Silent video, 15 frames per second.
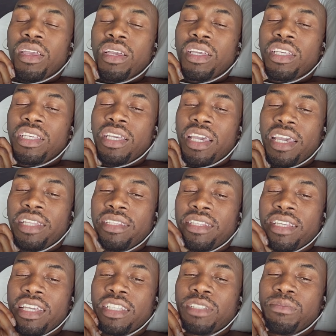Yeah, it
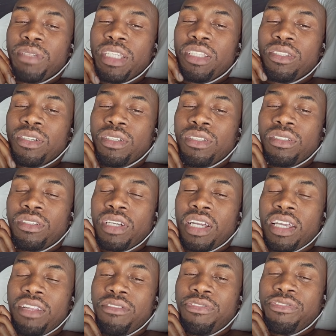takes me nothing to
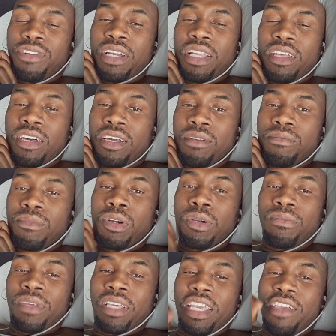unfollow, but
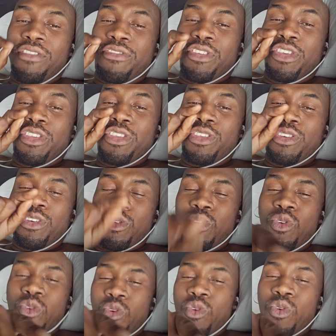if
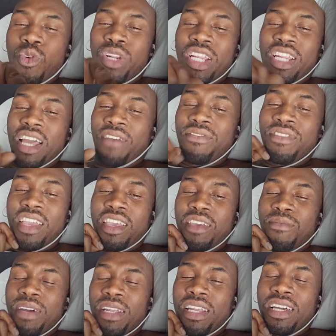you did have Nicki
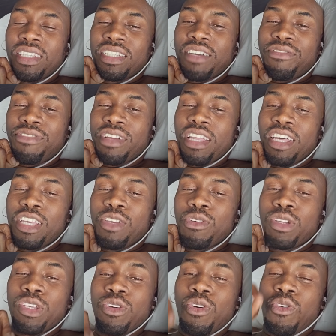Minaj follow you,
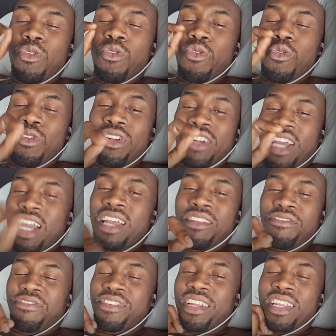you wouldn't
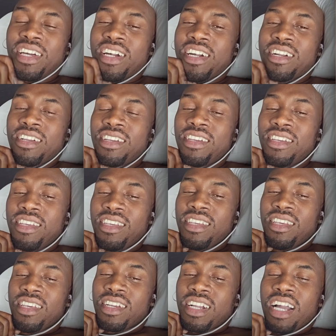unfollow her.
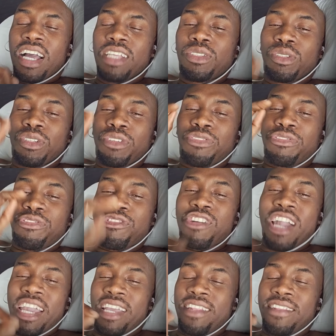Because I'm
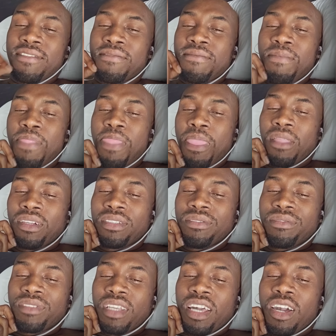frightened.
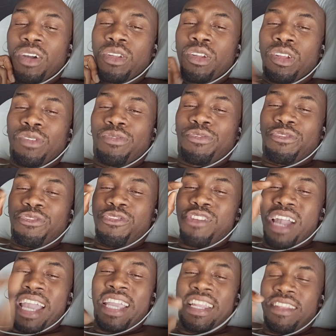And I'm
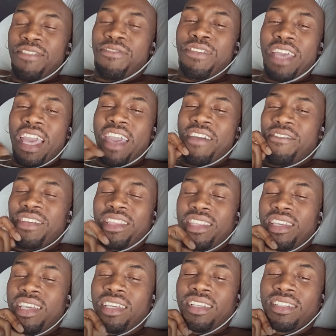frightened for
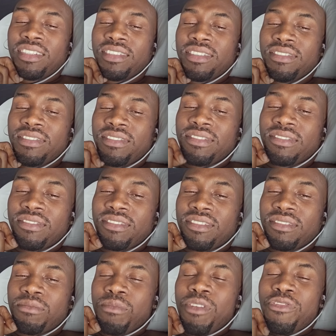everything.
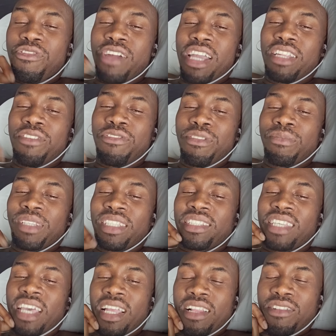I'm frightened for
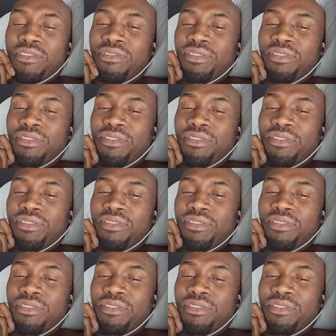myself.